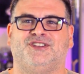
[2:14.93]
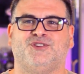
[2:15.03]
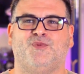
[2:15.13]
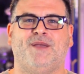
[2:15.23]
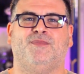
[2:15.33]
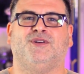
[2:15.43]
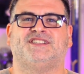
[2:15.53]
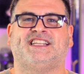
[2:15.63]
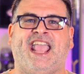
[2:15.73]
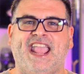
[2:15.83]
also why
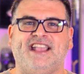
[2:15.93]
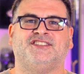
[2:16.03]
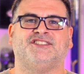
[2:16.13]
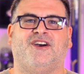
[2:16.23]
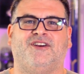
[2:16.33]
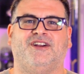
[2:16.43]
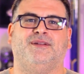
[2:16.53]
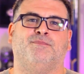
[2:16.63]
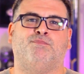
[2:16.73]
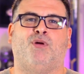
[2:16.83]
most cakes
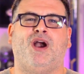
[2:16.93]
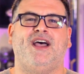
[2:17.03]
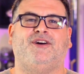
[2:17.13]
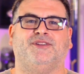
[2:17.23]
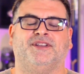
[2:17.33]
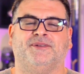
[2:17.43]
aren't brown,